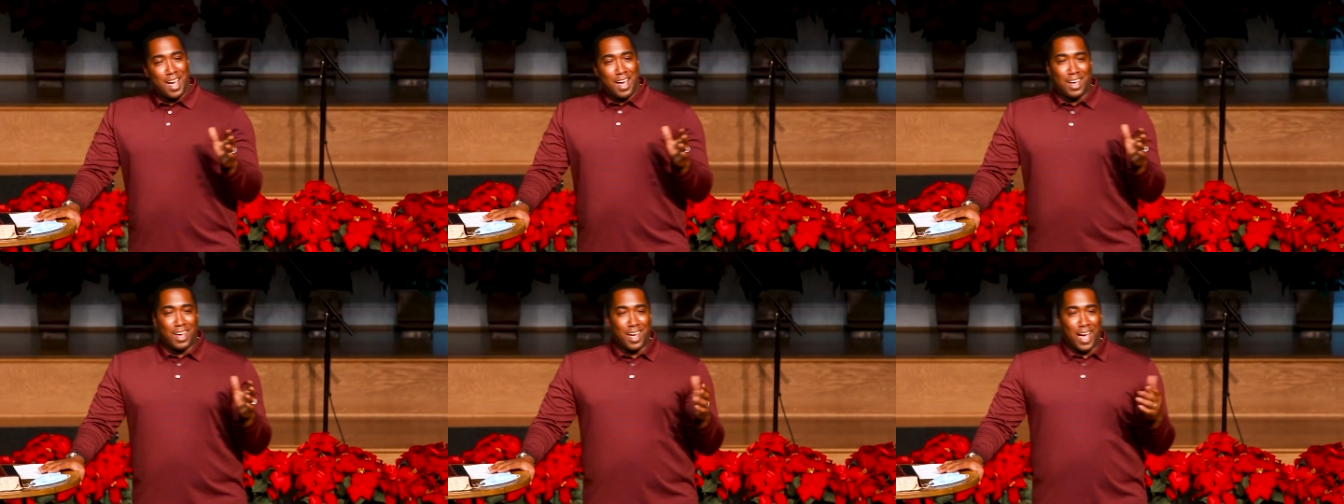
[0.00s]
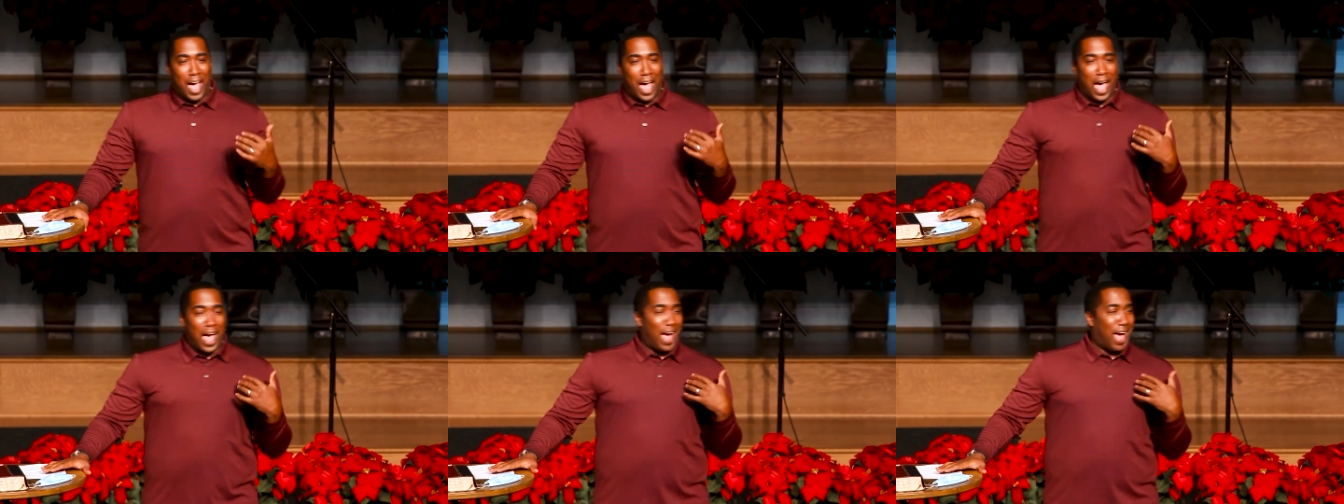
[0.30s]
uh,
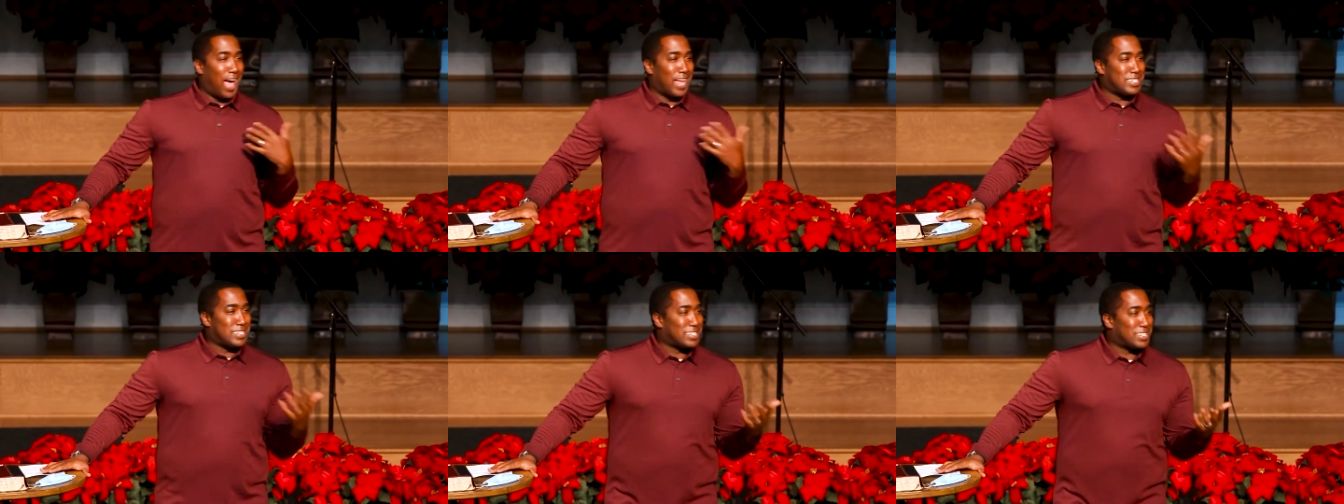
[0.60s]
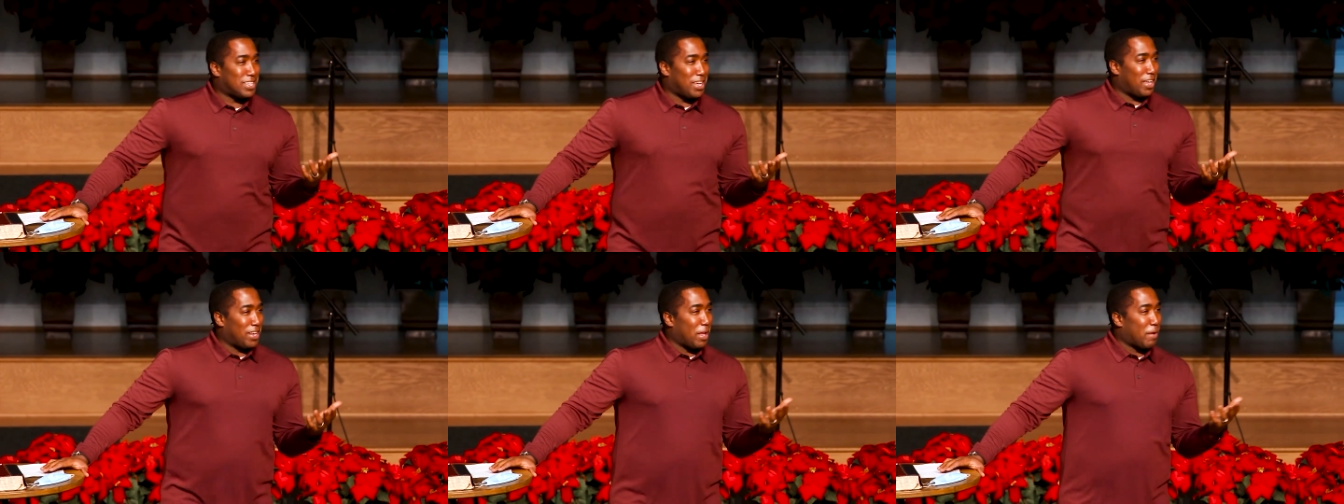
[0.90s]
I, I
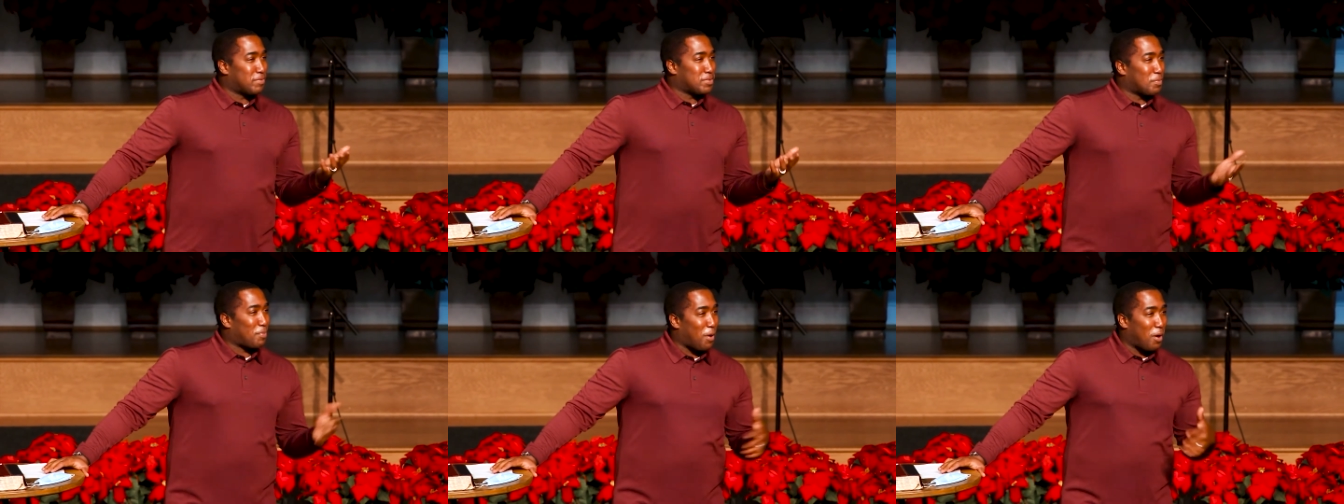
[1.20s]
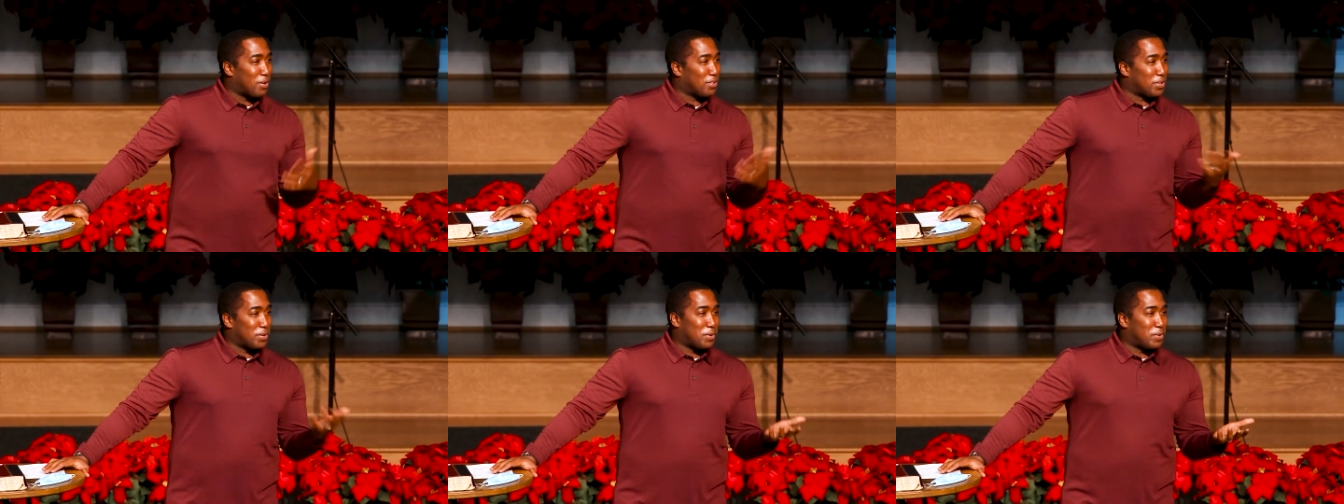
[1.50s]
just thought that was a
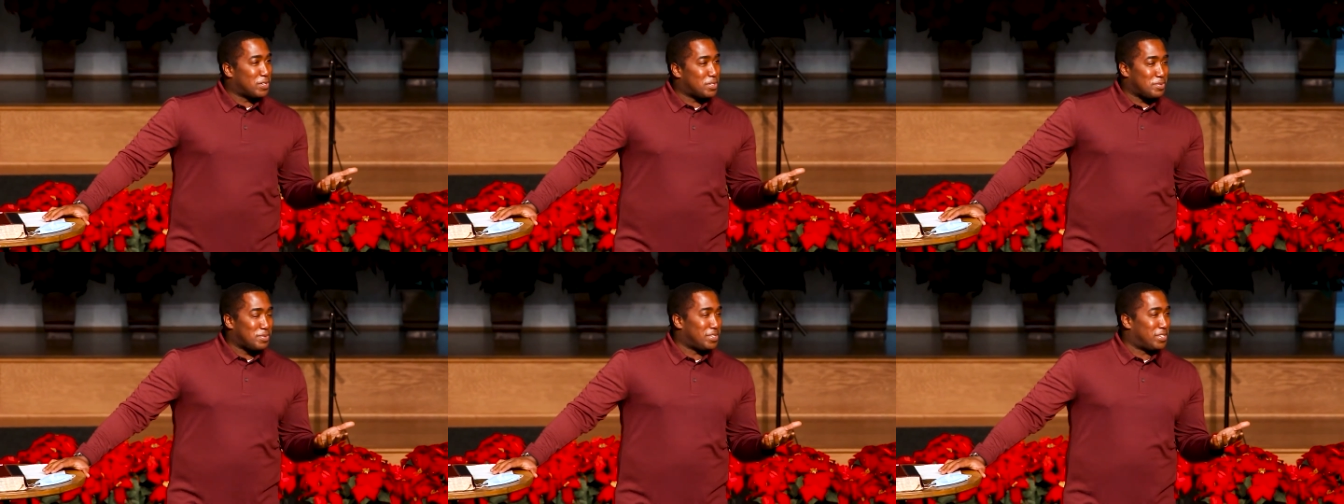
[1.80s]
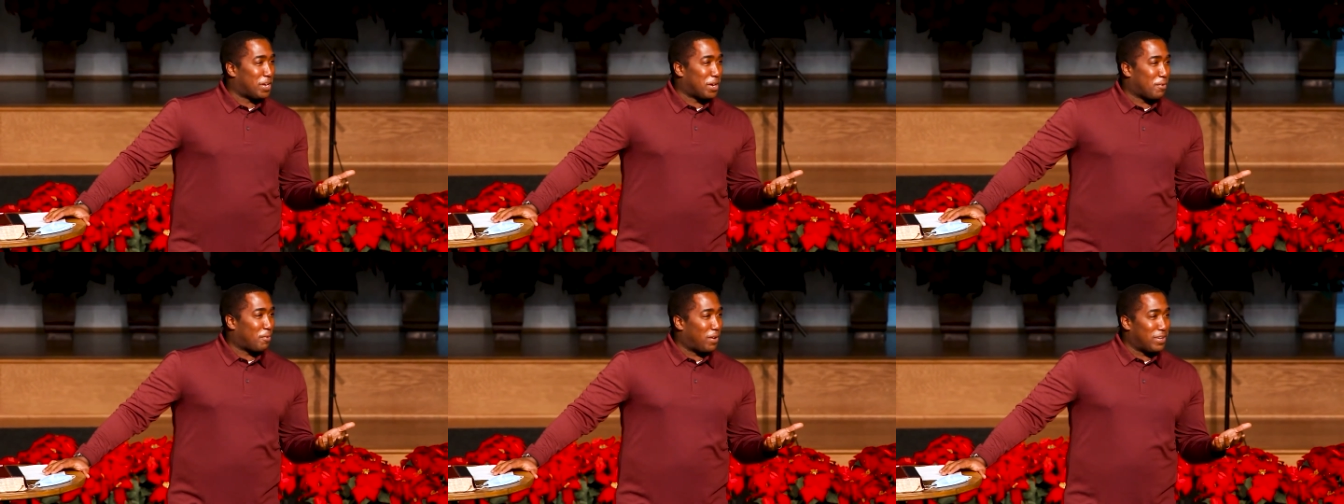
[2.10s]
part of the Christmas
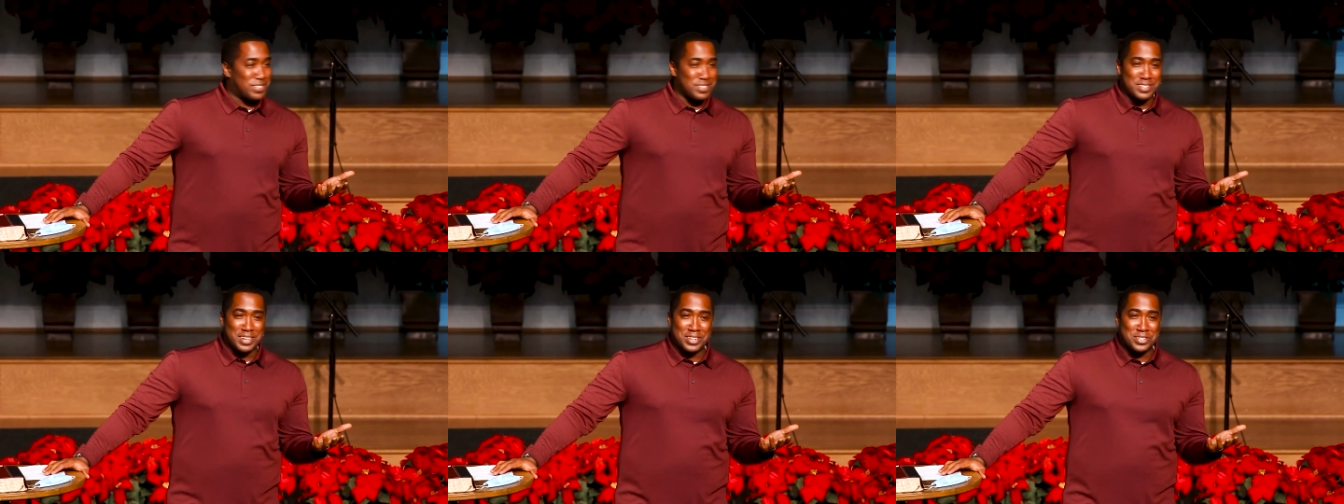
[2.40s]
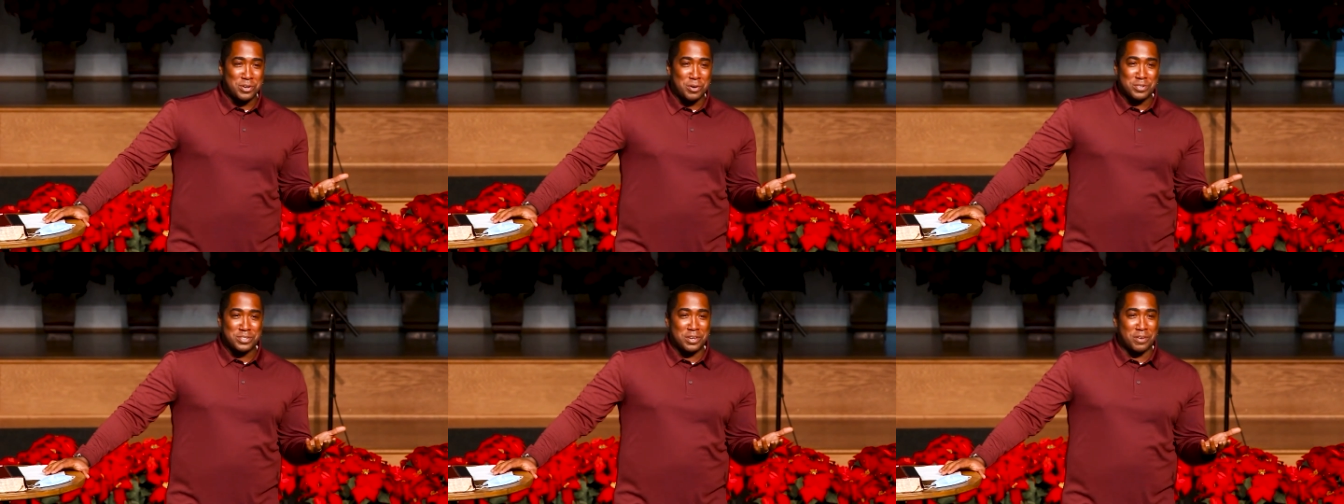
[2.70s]
decorations at
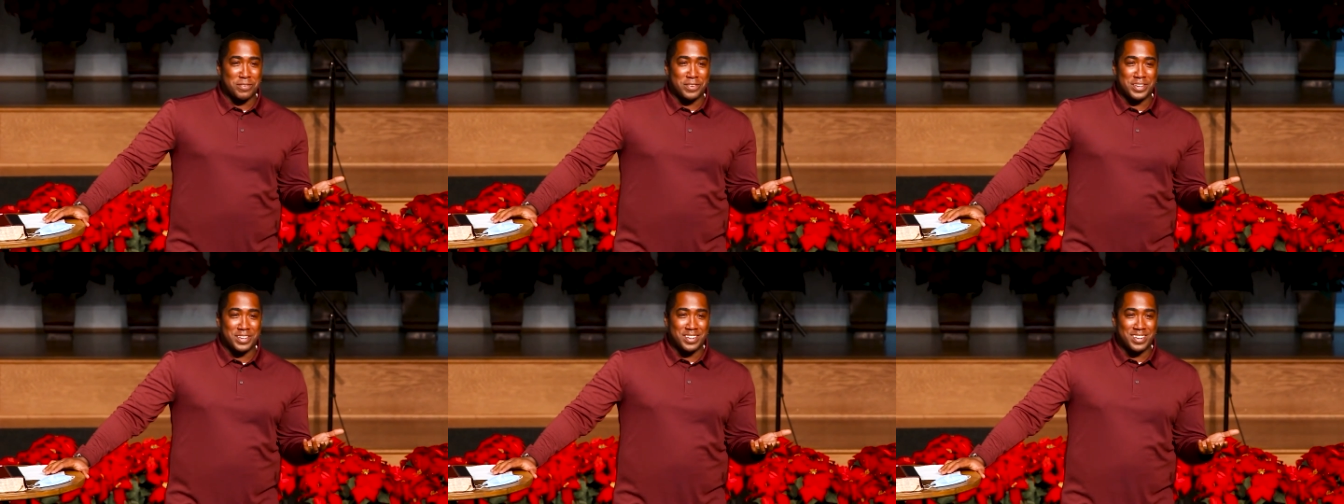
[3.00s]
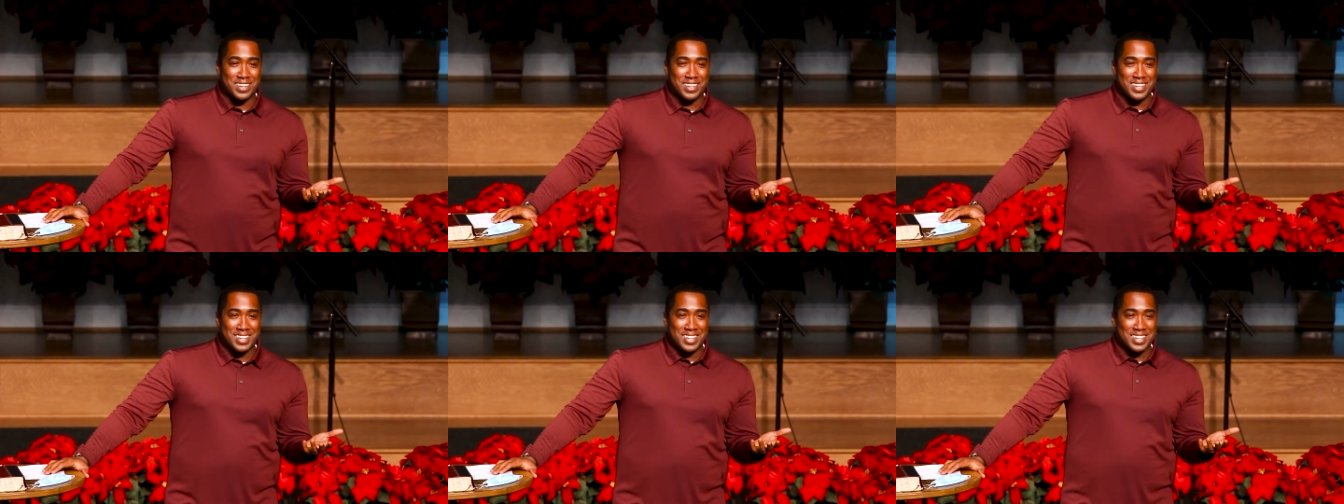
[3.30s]
church every year